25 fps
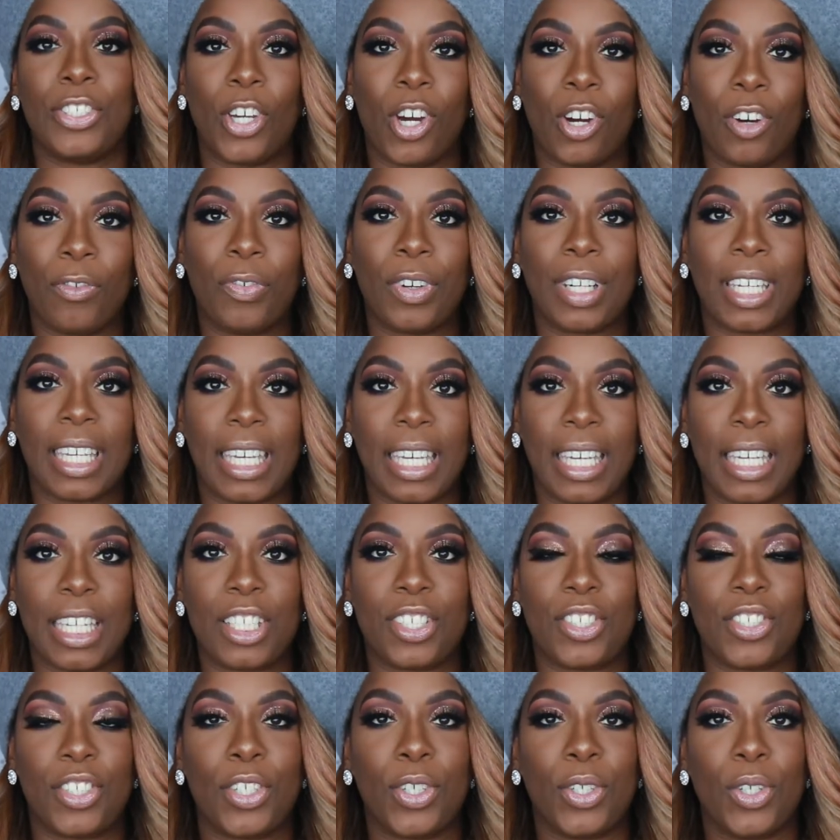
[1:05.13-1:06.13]
Don't
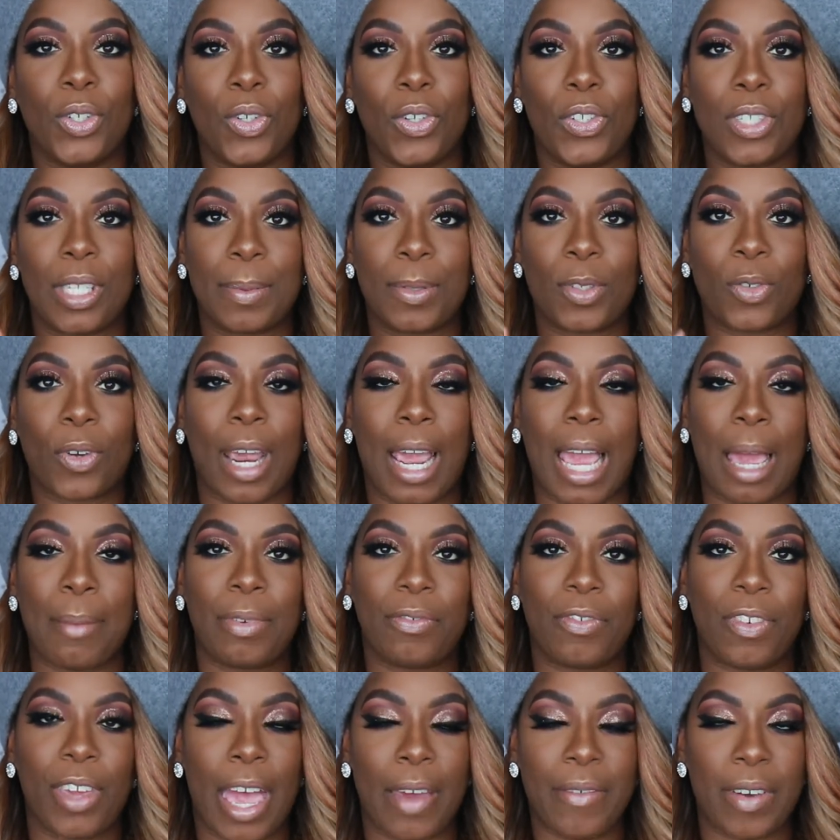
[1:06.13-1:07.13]
forget to
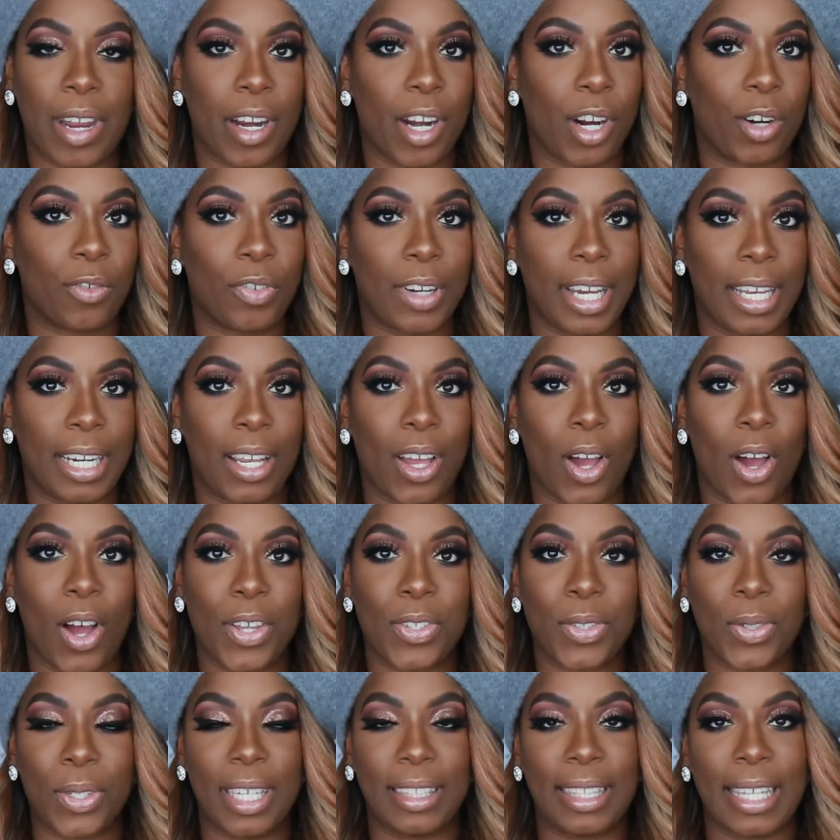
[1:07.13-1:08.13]
subscribe if you have not already.
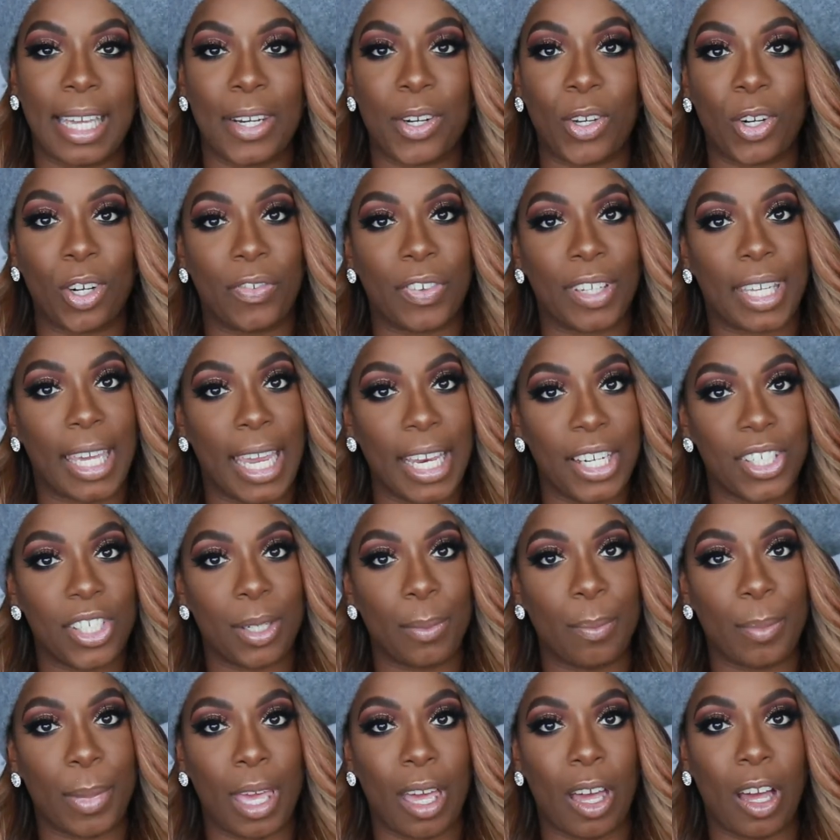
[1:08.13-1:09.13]
Also hit that
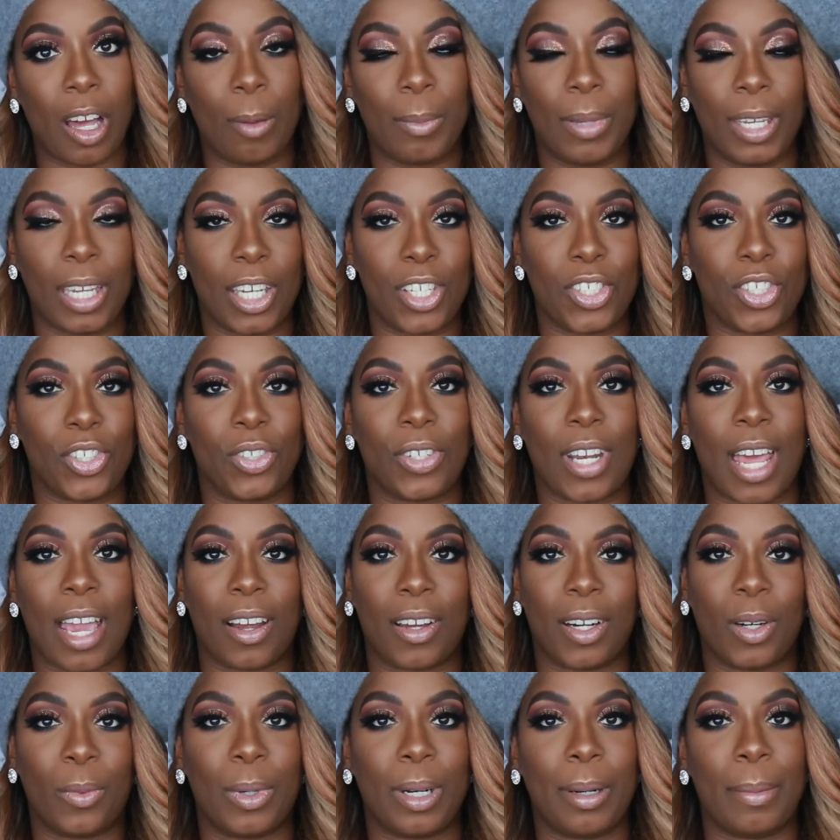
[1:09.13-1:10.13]
notification bell because you're
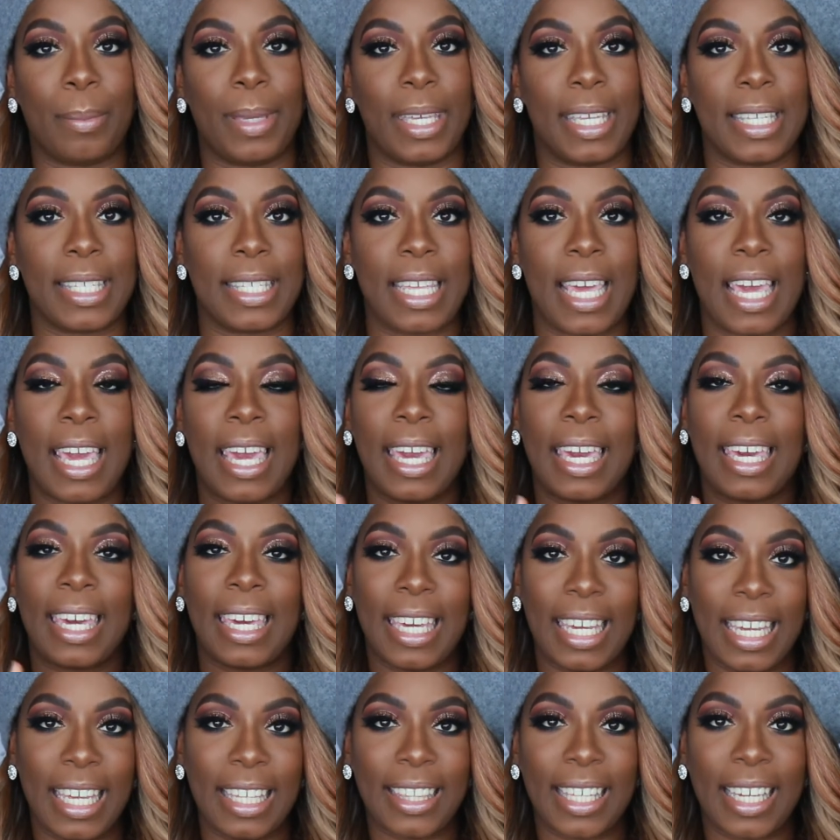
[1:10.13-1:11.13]
not going to want to miss
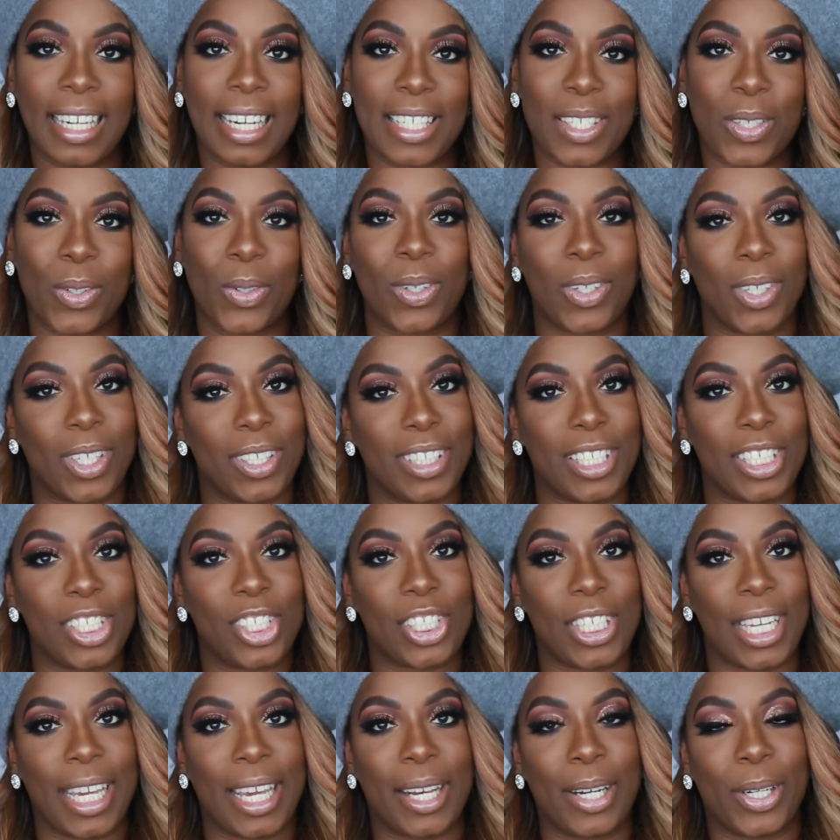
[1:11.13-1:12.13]
anything that's going on on
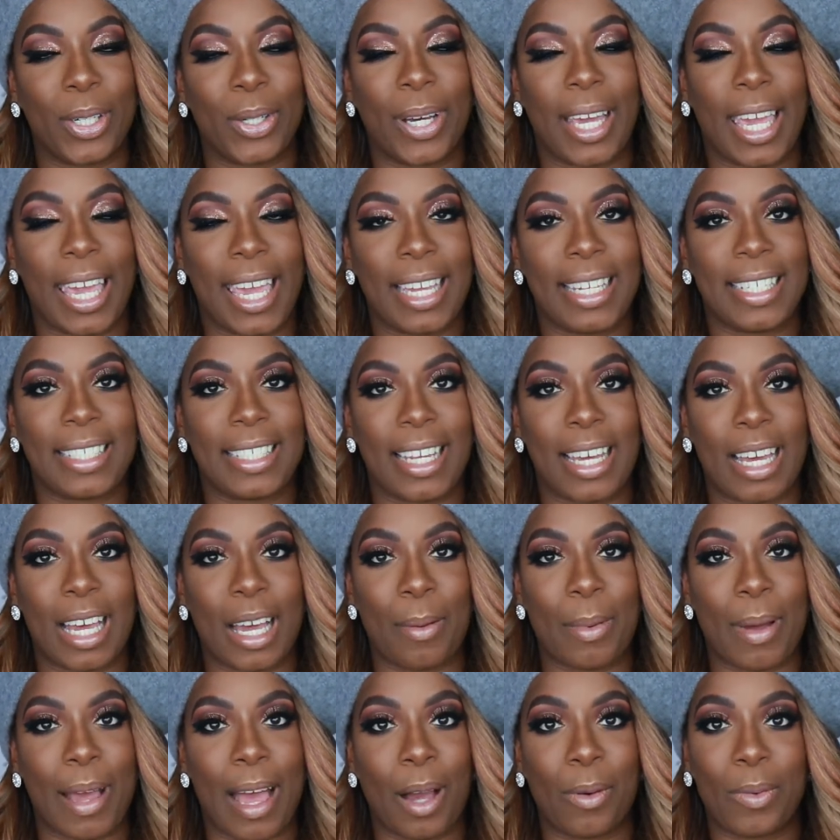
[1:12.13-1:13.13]
this channel. And
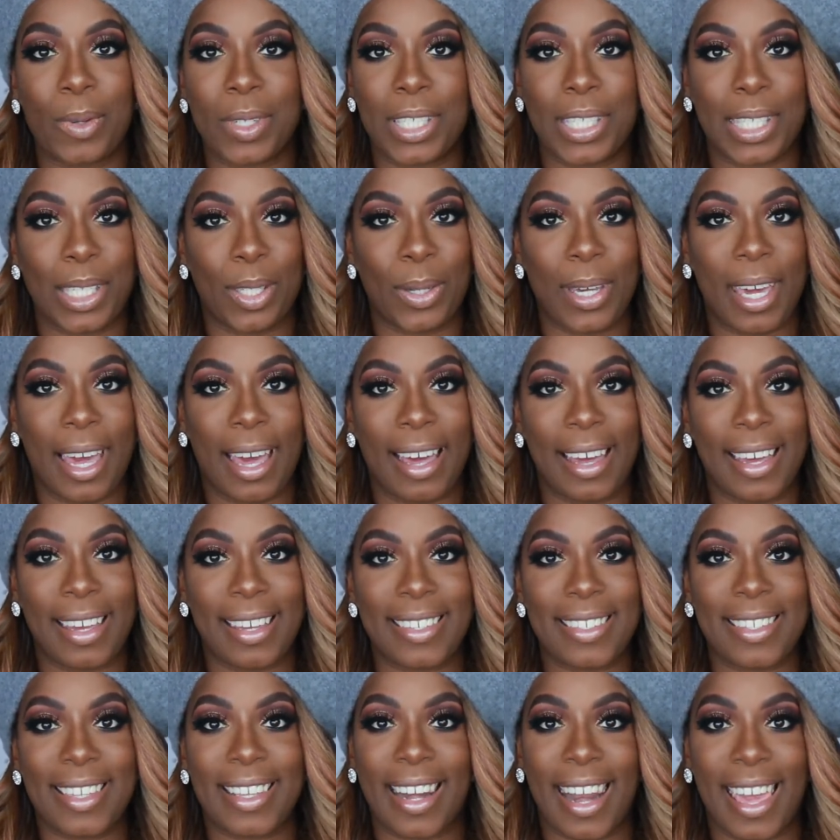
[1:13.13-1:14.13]
um, I will see you
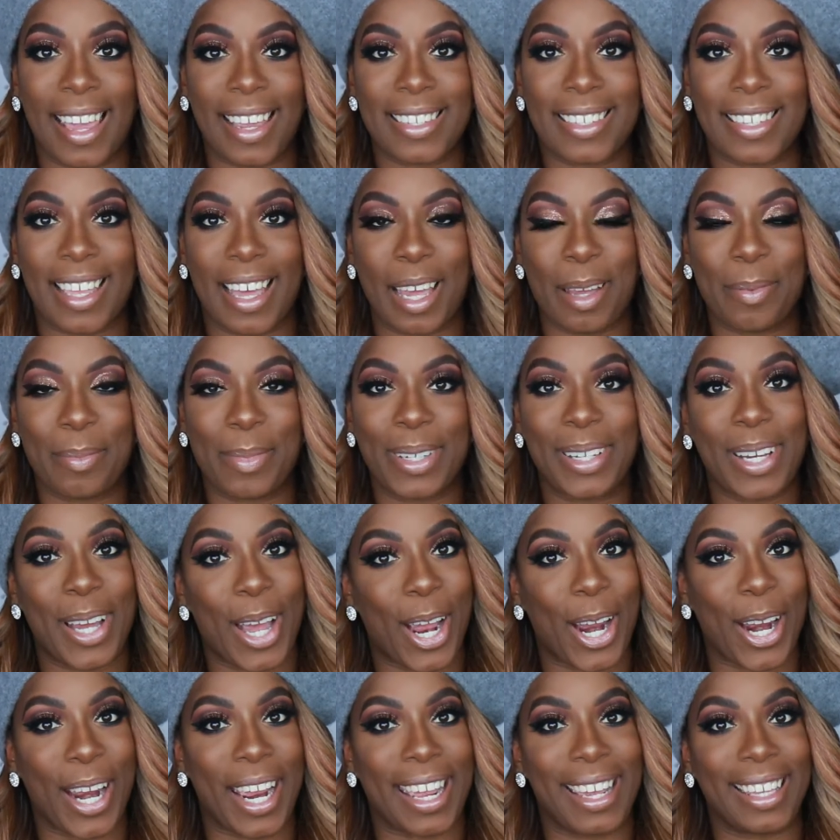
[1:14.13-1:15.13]
guys next time.
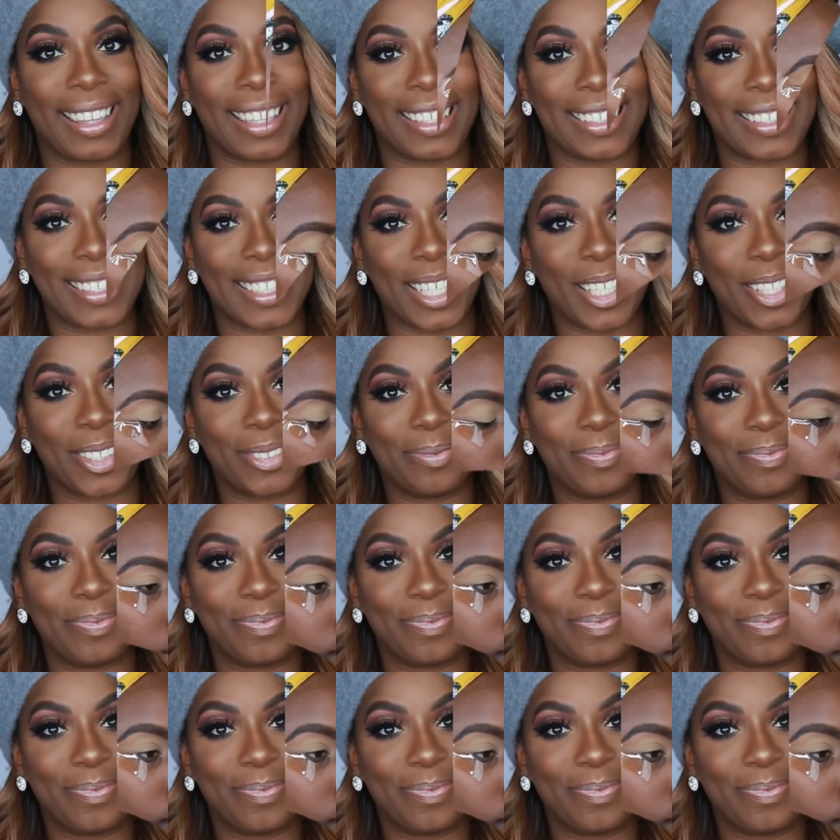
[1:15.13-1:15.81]
All right, let's go.